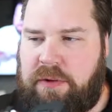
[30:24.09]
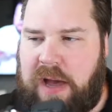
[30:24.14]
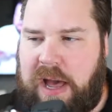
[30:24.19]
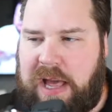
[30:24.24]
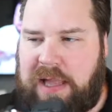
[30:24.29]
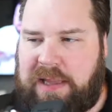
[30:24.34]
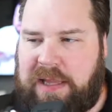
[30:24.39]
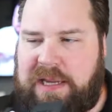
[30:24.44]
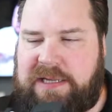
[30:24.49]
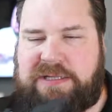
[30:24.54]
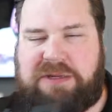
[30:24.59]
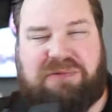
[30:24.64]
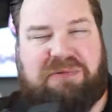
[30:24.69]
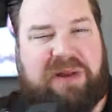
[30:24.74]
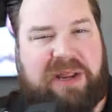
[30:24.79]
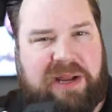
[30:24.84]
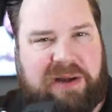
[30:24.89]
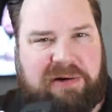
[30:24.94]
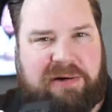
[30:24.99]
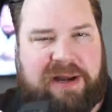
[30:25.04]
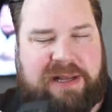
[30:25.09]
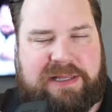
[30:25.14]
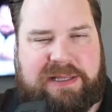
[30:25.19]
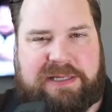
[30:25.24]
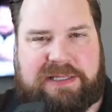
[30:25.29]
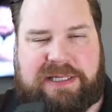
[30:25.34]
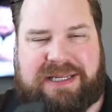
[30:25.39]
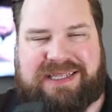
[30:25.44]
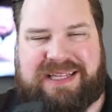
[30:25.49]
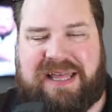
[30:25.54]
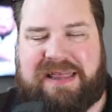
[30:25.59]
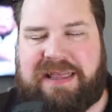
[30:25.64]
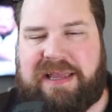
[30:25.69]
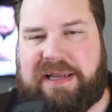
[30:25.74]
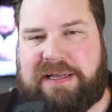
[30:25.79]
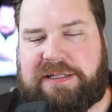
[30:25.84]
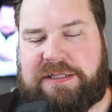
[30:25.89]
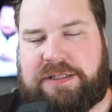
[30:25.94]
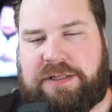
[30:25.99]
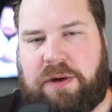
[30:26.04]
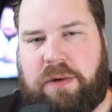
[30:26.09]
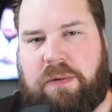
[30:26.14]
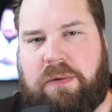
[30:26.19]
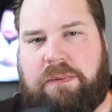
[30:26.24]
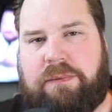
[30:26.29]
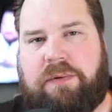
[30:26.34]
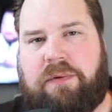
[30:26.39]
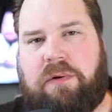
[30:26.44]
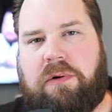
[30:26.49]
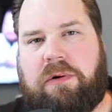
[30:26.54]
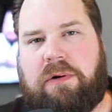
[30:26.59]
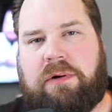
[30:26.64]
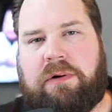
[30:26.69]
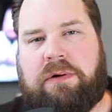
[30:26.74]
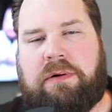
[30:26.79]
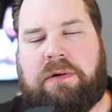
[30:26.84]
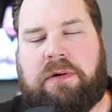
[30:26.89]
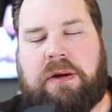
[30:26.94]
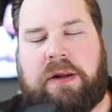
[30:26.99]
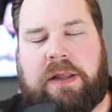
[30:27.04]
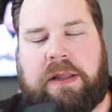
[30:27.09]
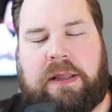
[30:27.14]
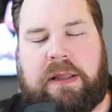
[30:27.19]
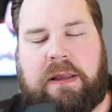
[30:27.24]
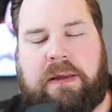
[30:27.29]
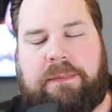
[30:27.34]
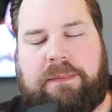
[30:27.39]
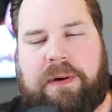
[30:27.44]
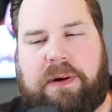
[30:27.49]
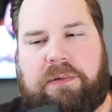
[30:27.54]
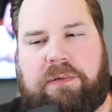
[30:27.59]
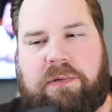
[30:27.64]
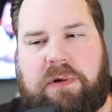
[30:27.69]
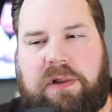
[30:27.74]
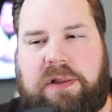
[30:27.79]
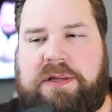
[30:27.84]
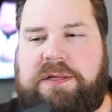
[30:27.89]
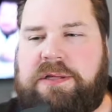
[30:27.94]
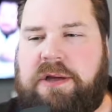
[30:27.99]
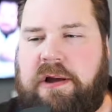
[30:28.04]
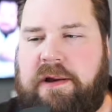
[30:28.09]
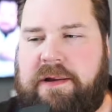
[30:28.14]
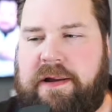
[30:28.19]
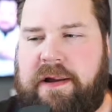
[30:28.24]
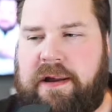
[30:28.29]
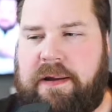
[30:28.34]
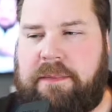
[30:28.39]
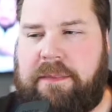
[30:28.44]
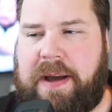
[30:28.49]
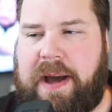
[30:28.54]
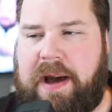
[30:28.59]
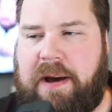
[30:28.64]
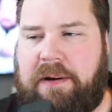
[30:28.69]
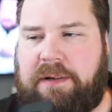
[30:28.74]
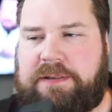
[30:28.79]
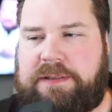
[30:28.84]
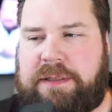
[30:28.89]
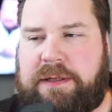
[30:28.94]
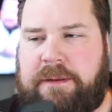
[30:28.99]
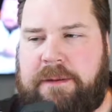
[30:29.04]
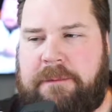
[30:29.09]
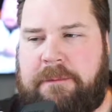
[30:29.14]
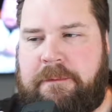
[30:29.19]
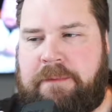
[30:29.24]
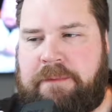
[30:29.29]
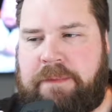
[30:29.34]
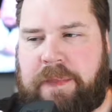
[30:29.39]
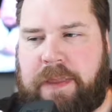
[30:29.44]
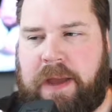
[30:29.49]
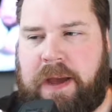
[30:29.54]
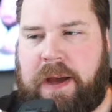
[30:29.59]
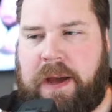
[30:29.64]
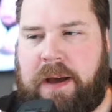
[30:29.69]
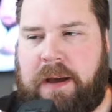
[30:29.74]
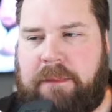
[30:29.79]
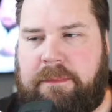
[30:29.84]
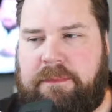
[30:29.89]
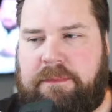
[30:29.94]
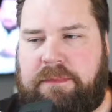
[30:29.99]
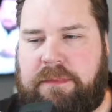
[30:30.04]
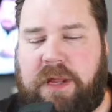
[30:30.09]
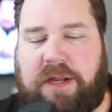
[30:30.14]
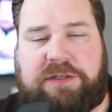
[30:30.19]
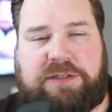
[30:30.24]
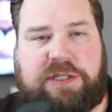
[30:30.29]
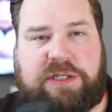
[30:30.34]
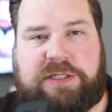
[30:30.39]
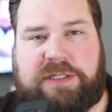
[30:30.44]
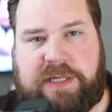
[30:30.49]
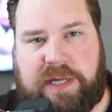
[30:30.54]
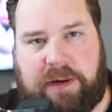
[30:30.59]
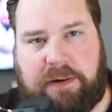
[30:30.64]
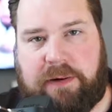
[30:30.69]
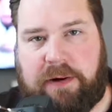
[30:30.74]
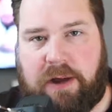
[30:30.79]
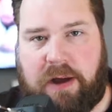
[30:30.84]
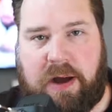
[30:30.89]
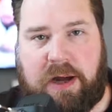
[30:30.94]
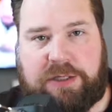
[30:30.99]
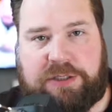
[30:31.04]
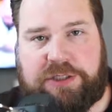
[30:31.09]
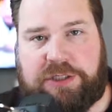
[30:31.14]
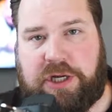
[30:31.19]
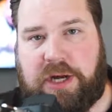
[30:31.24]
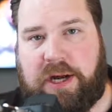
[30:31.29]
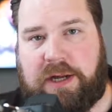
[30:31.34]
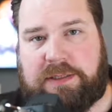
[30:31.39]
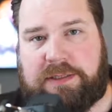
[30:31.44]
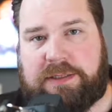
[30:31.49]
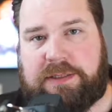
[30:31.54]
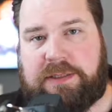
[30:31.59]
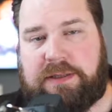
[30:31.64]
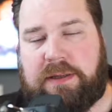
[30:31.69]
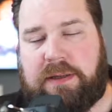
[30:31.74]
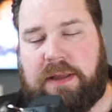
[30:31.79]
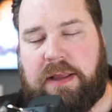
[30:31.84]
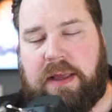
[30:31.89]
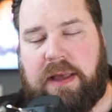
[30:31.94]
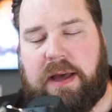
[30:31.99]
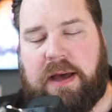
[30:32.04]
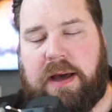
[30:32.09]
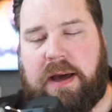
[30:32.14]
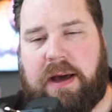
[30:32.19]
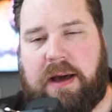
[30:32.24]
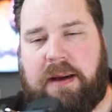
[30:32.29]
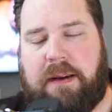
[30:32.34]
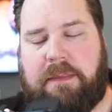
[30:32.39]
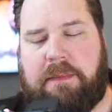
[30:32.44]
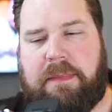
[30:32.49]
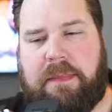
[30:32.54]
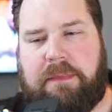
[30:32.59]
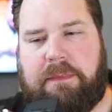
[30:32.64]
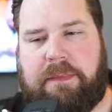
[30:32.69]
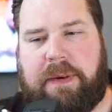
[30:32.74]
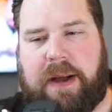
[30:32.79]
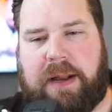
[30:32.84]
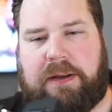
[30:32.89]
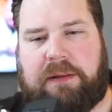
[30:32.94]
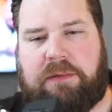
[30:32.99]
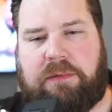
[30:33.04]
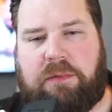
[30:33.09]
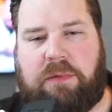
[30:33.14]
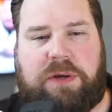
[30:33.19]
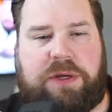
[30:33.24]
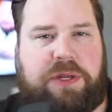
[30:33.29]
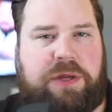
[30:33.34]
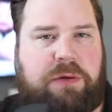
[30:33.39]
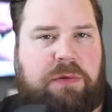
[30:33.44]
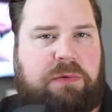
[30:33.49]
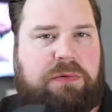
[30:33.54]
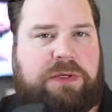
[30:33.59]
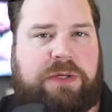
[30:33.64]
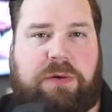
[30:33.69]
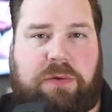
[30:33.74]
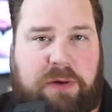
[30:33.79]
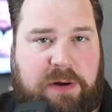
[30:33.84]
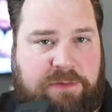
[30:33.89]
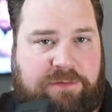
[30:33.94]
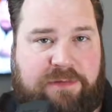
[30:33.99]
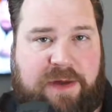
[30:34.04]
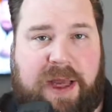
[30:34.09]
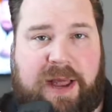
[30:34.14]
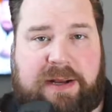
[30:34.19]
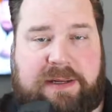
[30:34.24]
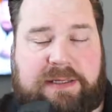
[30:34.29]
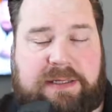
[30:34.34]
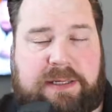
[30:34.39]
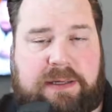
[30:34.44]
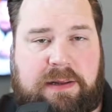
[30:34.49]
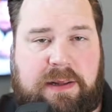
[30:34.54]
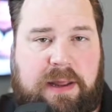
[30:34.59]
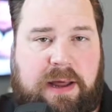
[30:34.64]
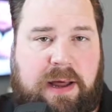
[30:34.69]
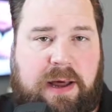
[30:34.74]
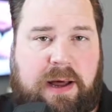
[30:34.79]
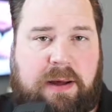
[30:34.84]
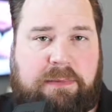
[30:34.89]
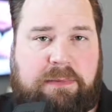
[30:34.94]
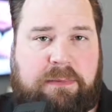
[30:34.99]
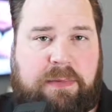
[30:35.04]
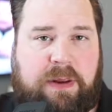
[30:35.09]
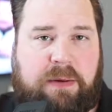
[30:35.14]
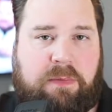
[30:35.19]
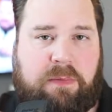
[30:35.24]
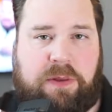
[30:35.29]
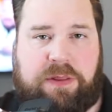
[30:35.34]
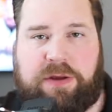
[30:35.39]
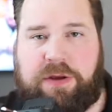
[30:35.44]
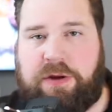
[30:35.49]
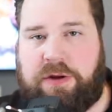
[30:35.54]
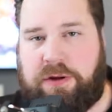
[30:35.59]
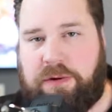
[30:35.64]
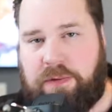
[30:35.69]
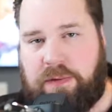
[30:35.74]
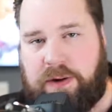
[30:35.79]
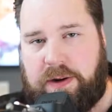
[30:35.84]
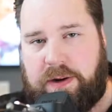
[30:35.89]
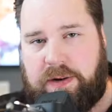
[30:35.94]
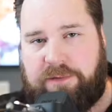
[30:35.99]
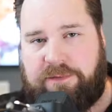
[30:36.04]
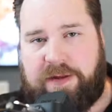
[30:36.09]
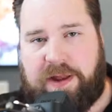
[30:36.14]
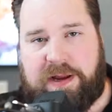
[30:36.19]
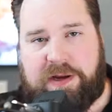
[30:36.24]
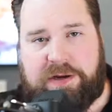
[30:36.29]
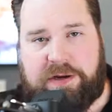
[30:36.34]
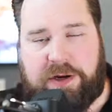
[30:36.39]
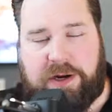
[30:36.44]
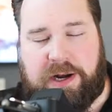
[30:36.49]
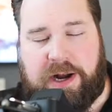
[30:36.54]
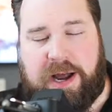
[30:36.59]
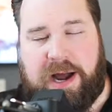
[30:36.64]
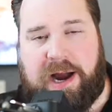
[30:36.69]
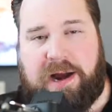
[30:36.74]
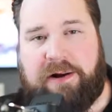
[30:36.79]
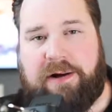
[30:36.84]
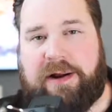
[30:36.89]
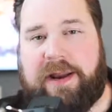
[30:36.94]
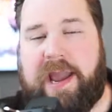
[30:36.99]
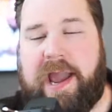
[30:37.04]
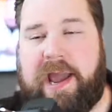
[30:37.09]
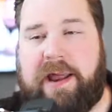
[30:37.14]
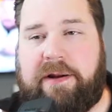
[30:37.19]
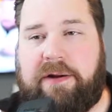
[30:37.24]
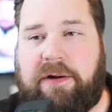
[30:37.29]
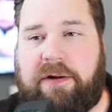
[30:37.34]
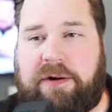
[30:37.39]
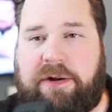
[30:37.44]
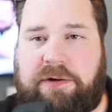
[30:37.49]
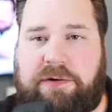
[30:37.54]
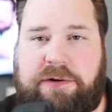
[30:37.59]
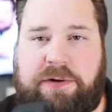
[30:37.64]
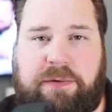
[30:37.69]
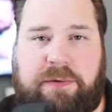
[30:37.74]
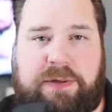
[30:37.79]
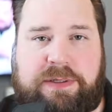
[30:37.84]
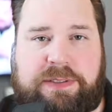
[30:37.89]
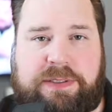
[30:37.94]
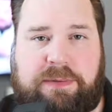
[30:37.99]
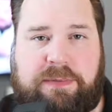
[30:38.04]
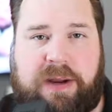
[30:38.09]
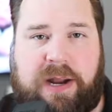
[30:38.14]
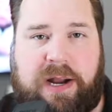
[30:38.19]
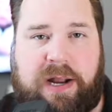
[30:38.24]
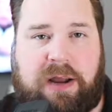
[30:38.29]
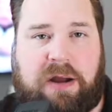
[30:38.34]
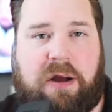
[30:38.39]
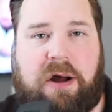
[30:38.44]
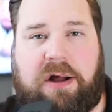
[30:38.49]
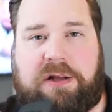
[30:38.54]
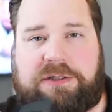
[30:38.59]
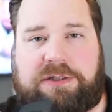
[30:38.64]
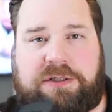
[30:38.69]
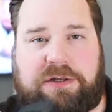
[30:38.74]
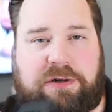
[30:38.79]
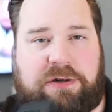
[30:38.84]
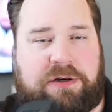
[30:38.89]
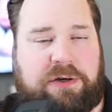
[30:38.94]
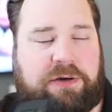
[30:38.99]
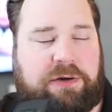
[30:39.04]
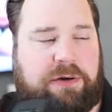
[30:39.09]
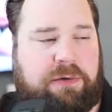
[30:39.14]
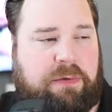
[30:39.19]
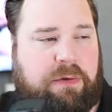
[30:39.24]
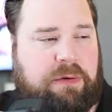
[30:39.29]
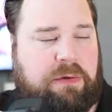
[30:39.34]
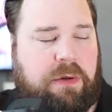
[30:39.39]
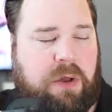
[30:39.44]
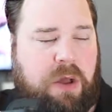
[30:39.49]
I like to reiterate this because I think it's so important, but really talking about not just here at Hot Shots, but when you do an event, and whether you're doing an event and you're going to hire a caterer, you're doing some kind of concert, you're doing